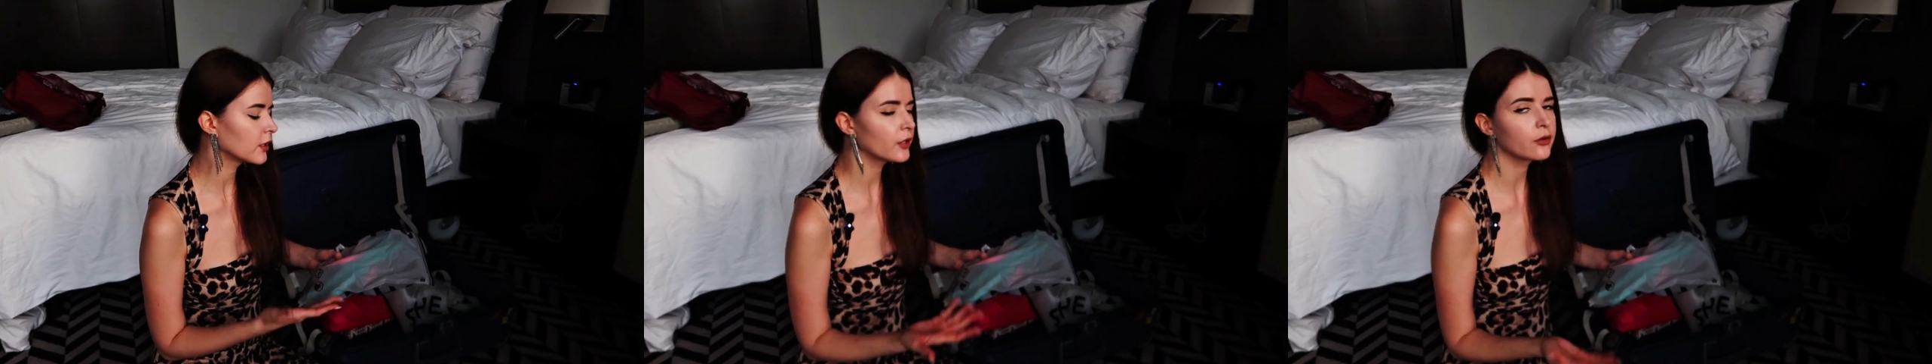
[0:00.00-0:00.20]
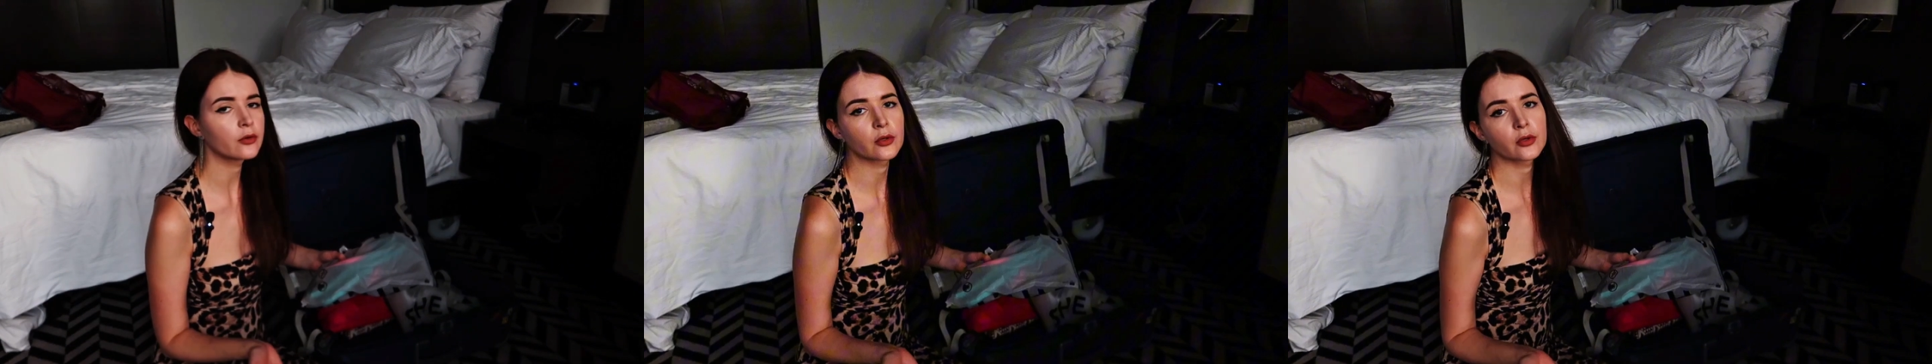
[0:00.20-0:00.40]

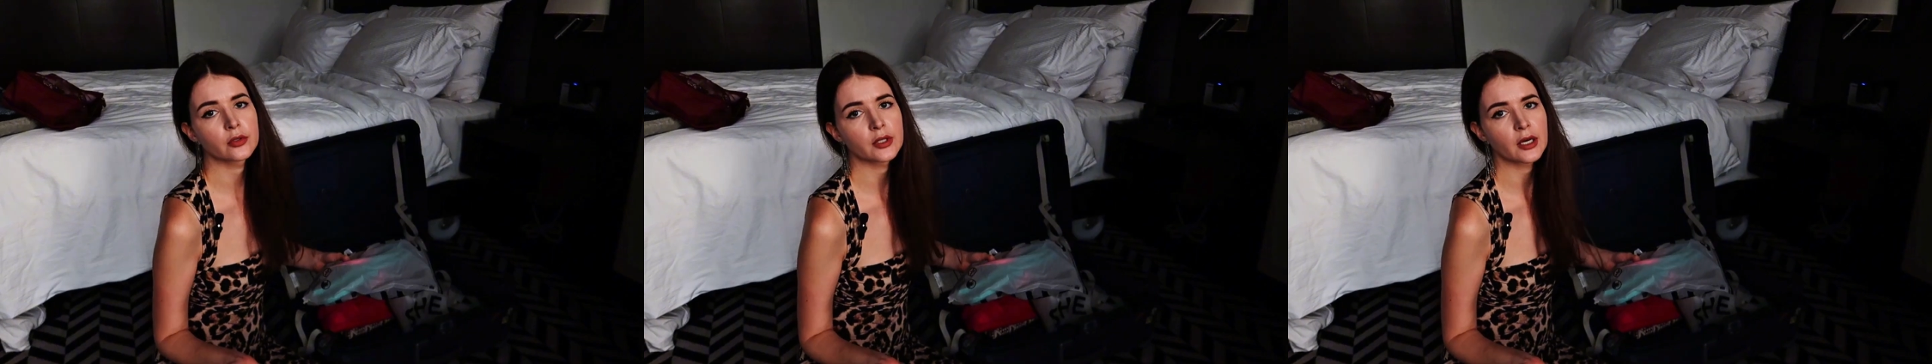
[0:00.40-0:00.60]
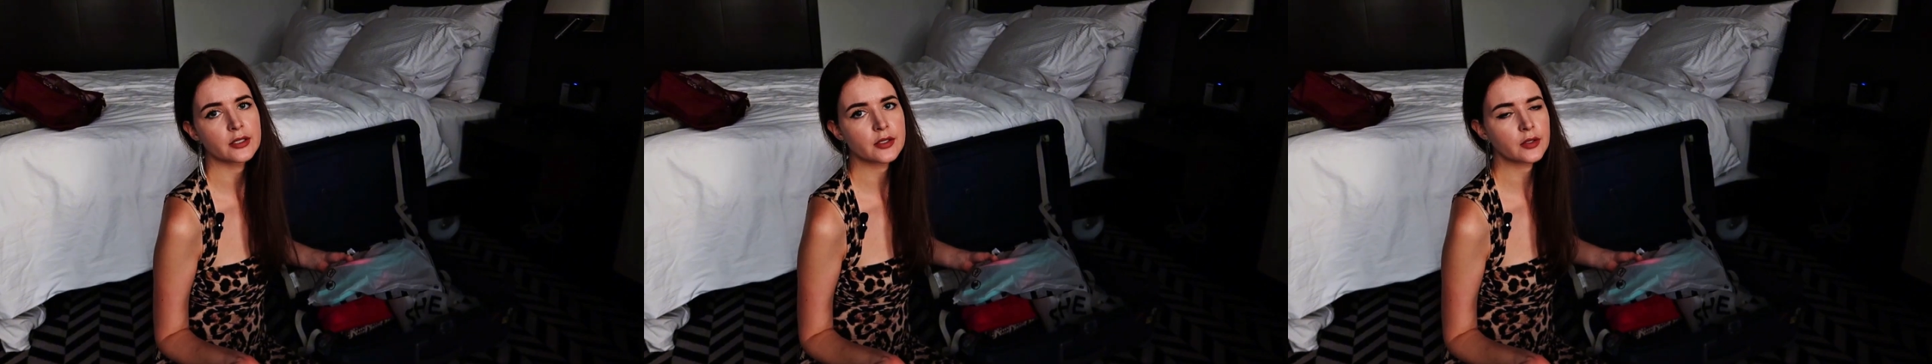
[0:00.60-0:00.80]
or you could
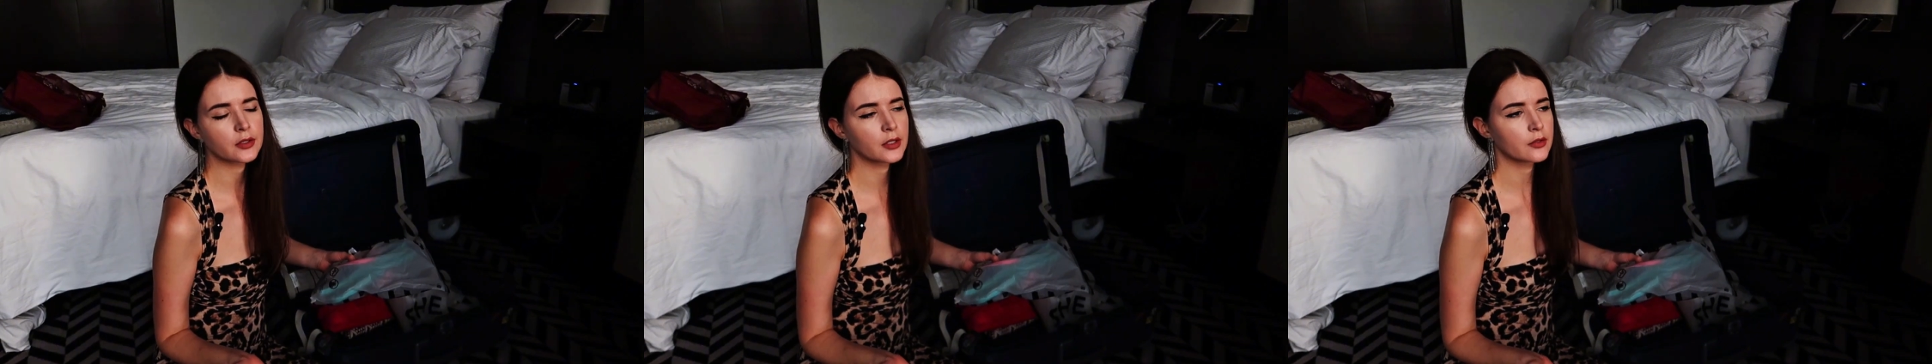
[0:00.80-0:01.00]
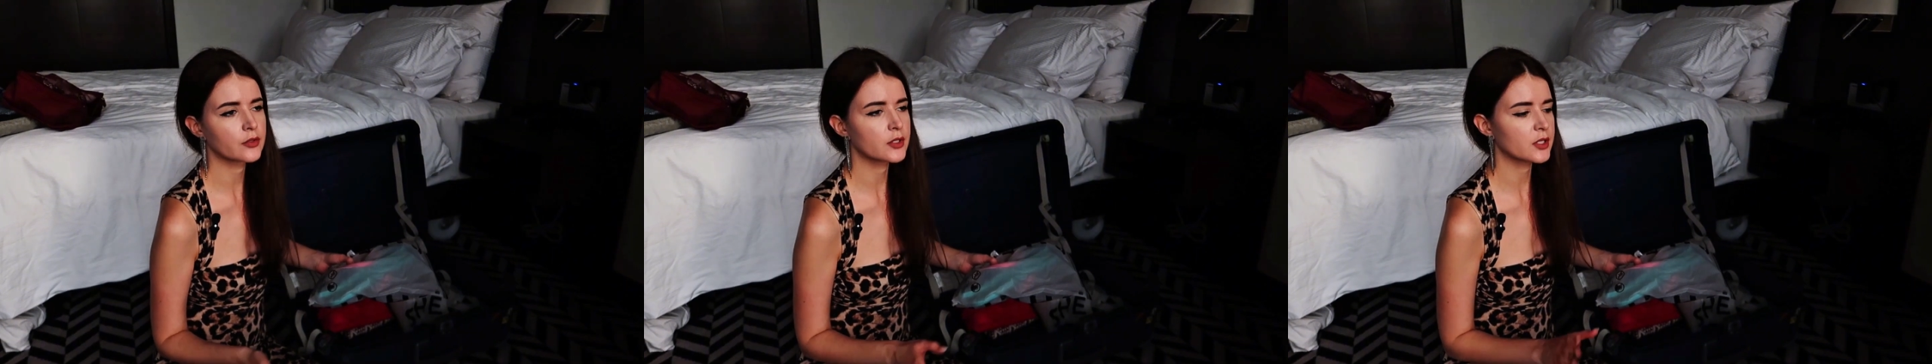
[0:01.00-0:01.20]
ask at
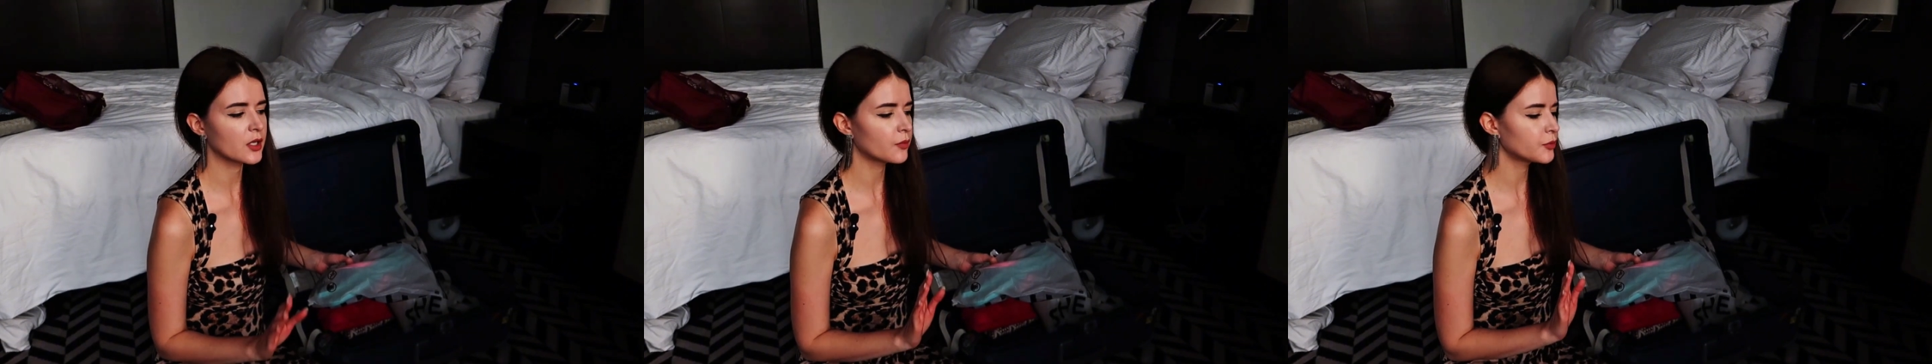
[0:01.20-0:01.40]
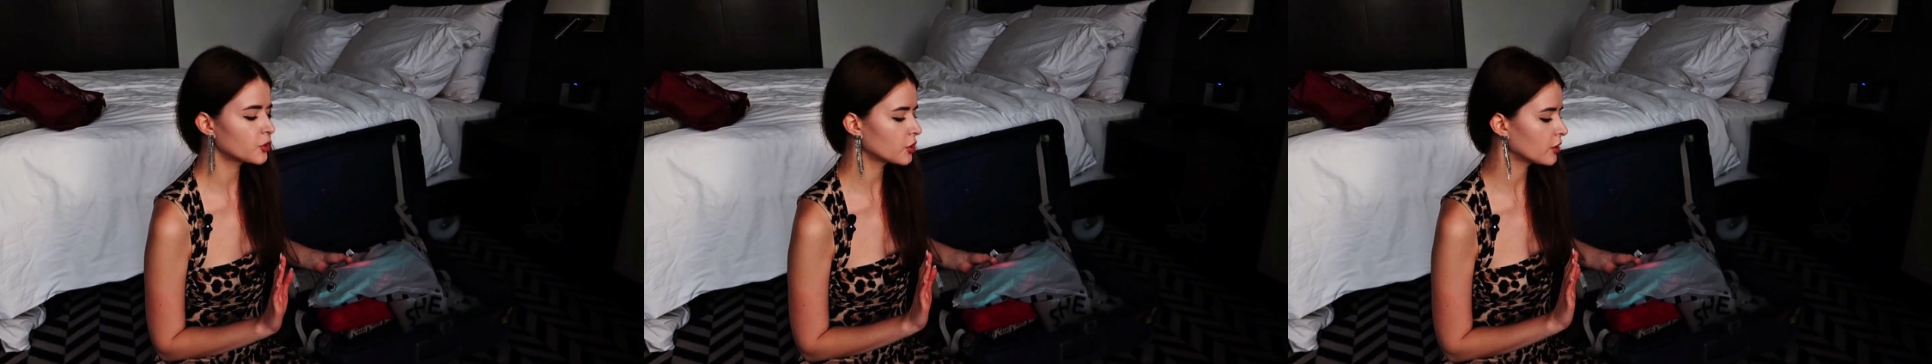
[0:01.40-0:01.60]
the
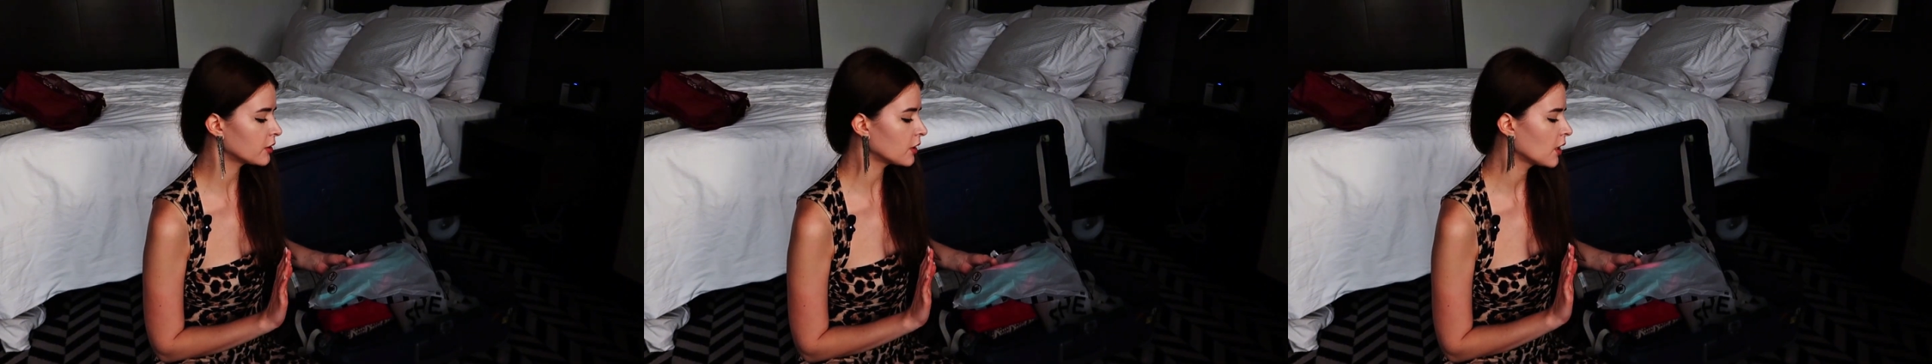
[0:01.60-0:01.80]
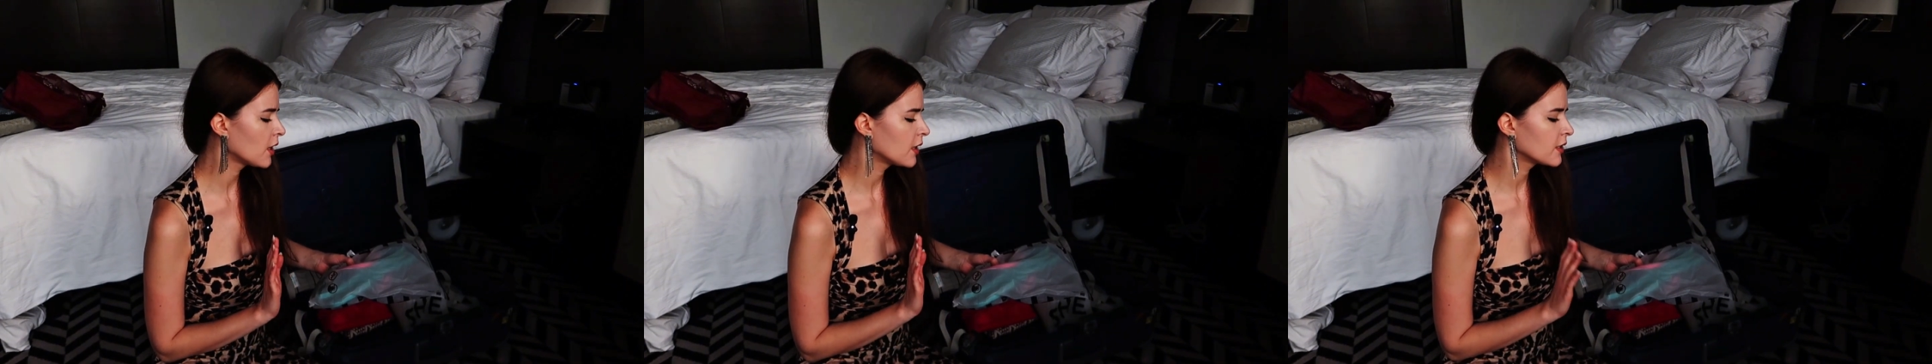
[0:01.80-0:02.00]
reception.